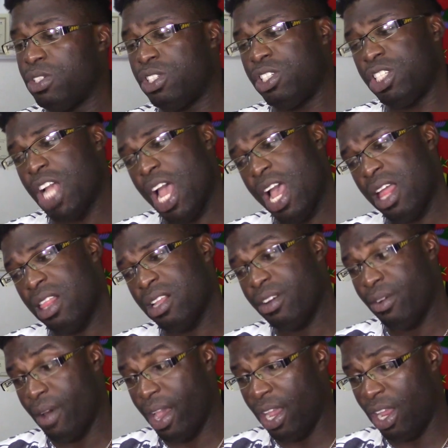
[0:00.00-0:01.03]
Child
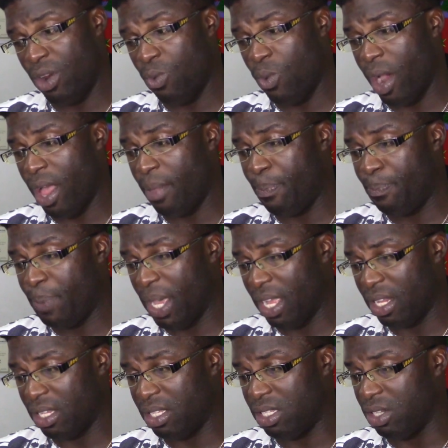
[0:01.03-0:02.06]
crying while
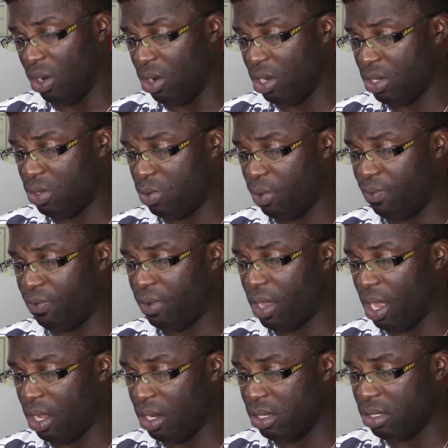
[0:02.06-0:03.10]
pet dog with
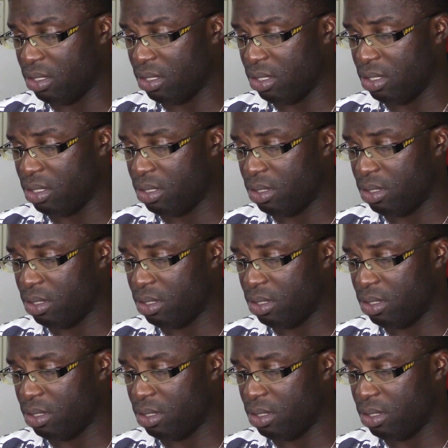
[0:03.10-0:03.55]
cancer.